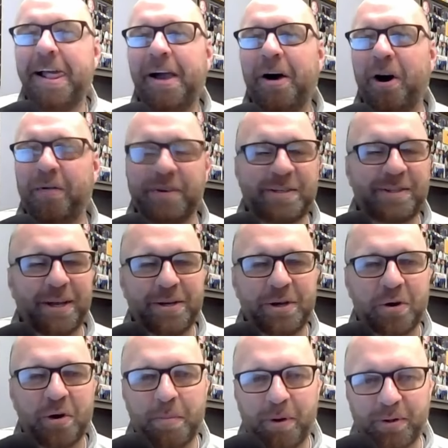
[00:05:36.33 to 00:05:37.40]
all of a sudden
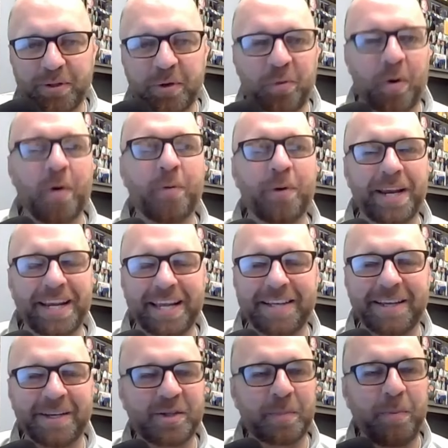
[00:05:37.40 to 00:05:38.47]
you're almost groaning in
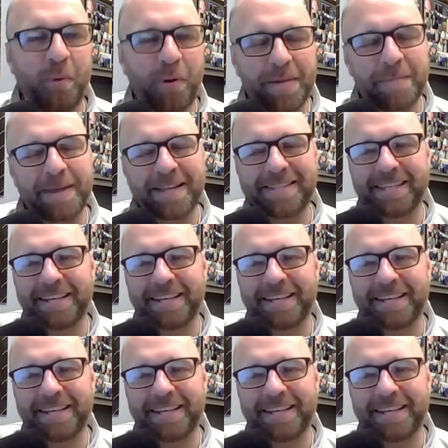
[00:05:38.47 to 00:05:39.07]
disappointment.